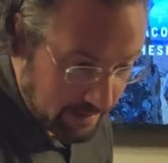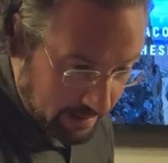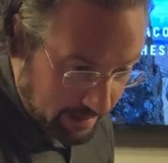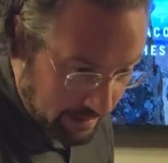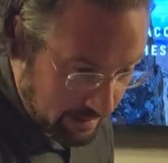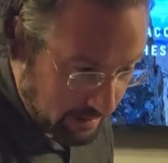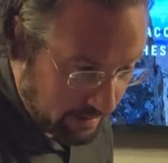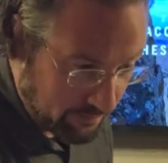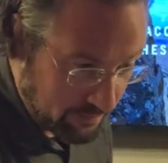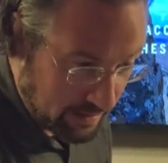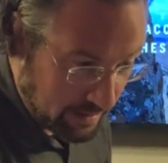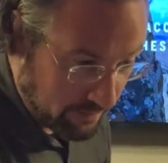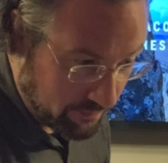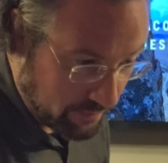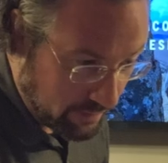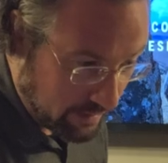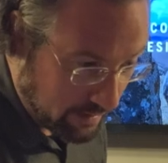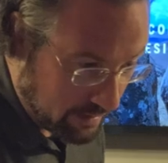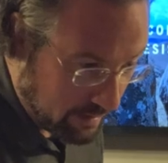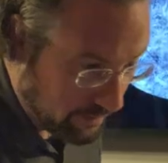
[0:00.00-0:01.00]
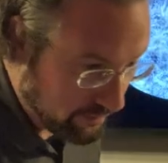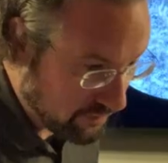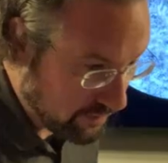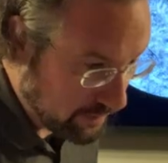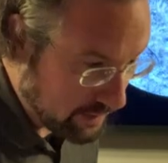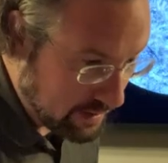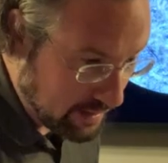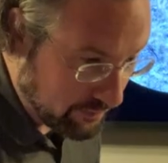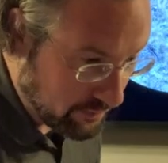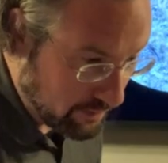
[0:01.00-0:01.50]
And you have to come
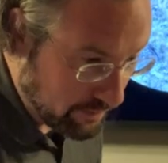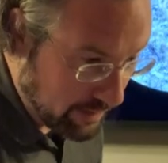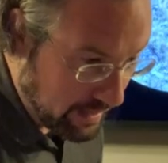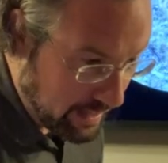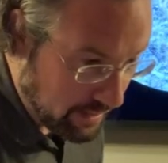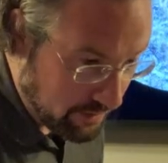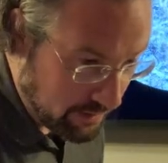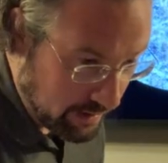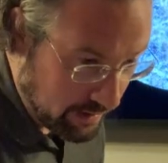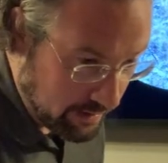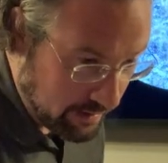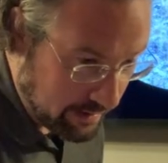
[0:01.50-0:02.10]
from a different background.